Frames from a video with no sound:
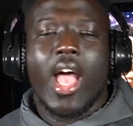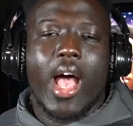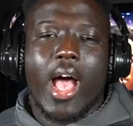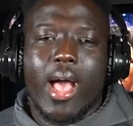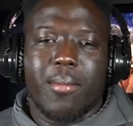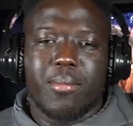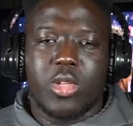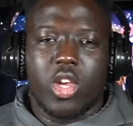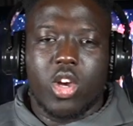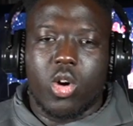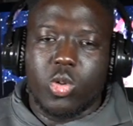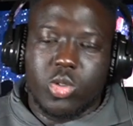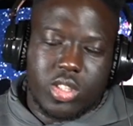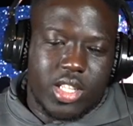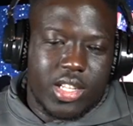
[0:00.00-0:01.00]
I'm your
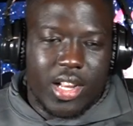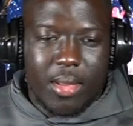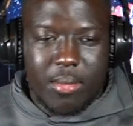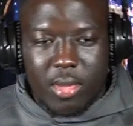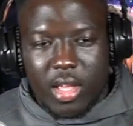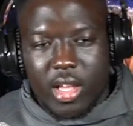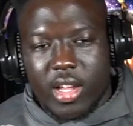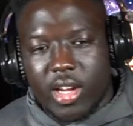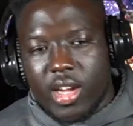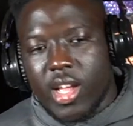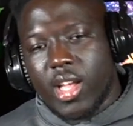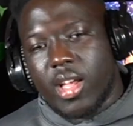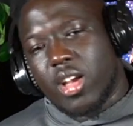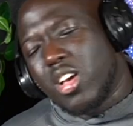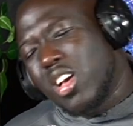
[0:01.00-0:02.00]
host and I'm here
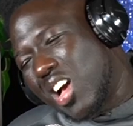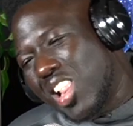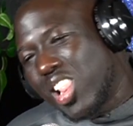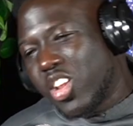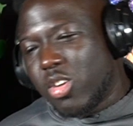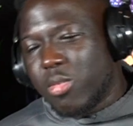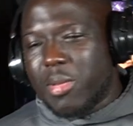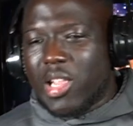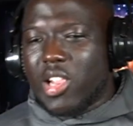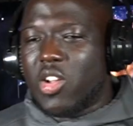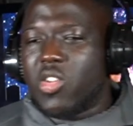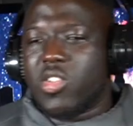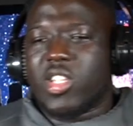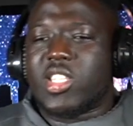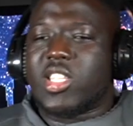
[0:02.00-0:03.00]
a little bit
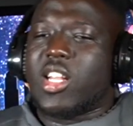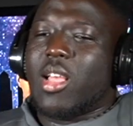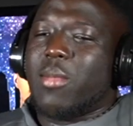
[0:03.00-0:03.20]
lonely today.